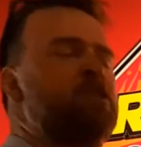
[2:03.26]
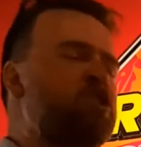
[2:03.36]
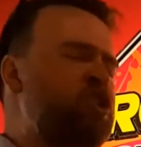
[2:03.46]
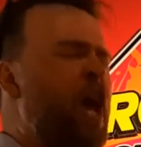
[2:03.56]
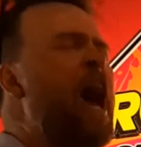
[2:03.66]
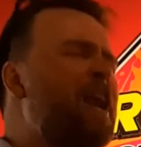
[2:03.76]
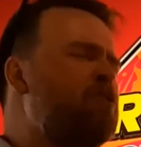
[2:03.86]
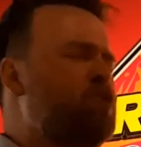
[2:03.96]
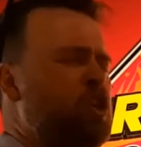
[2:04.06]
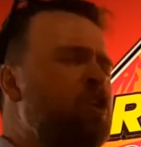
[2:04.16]
in the
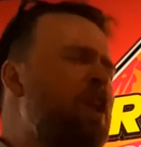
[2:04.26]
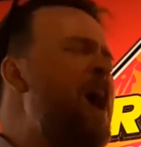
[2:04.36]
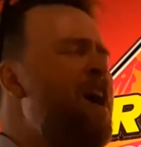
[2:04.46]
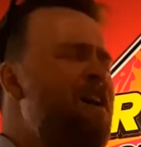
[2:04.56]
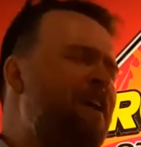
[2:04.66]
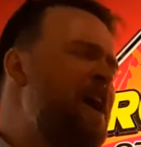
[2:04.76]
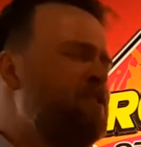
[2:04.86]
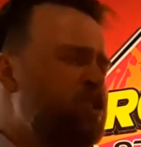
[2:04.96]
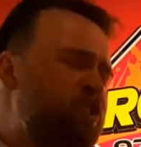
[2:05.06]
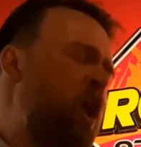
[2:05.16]
shadows so long
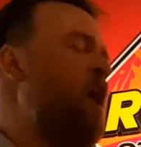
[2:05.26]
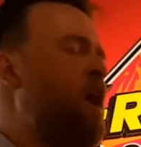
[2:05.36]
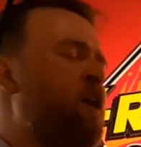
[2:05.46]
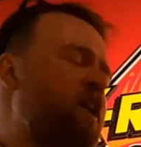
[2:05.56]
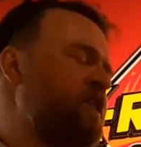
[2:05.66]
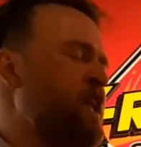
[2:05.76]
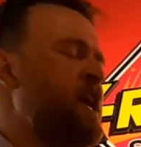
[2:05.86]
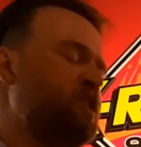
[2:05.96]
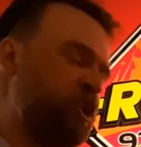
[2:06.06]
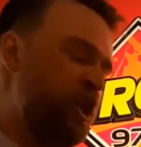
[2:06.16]
at the dark, and
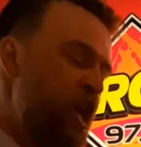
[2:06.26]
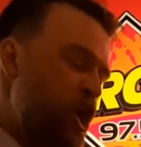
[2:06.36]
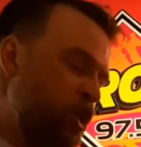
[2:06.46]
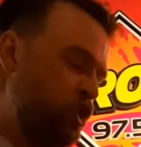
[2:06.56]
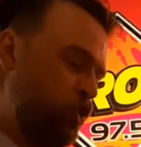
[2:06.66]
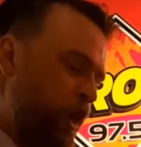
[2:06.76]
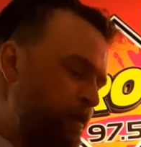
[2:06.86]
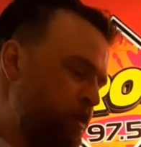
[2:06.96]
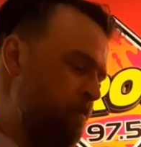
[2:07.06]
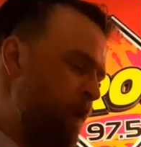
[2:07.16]
then she
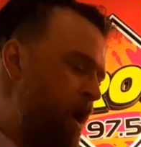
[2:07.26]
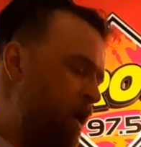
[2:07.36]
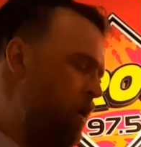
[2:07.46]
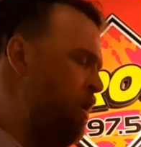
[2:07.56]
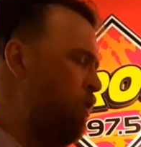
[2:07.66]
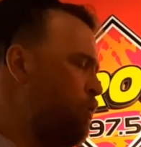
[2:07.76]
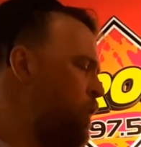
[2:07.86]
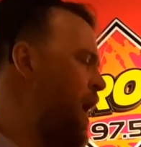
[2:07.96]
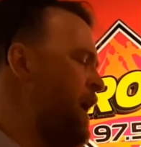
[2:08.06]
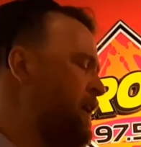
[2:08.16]
sweeps them all
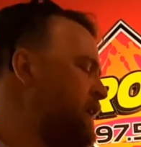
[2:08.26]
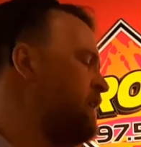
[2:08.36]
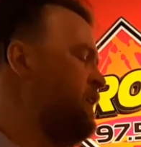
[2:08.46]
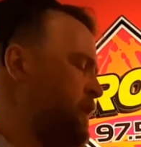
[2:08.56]
away.